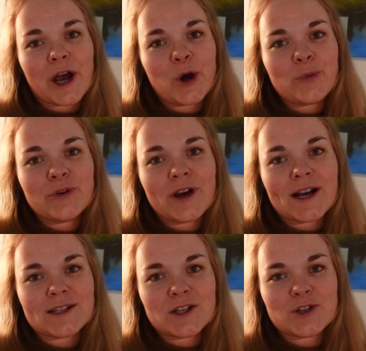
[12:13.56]
I hope you
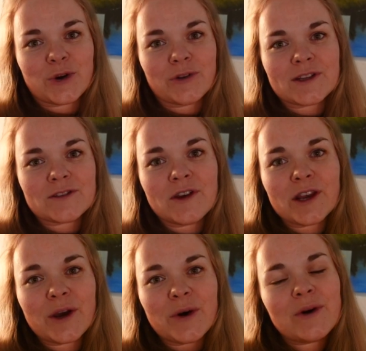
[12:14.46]
guys enjoyed this
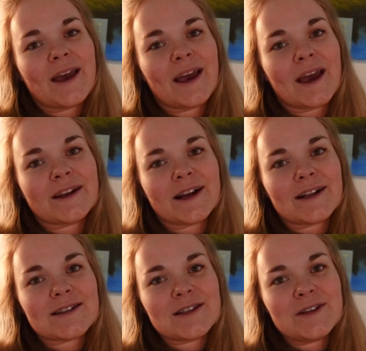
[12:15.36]
video, and
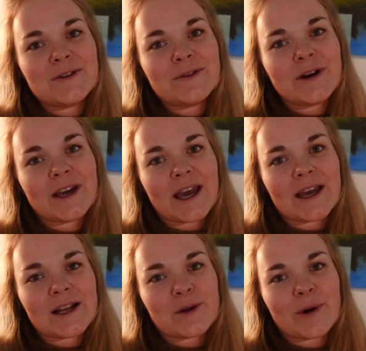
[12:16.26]
I'll see you
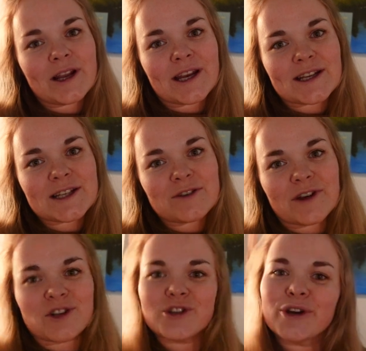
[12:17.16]
again in my next
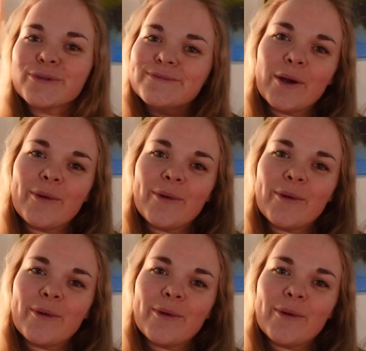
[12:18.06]
adventure. Bye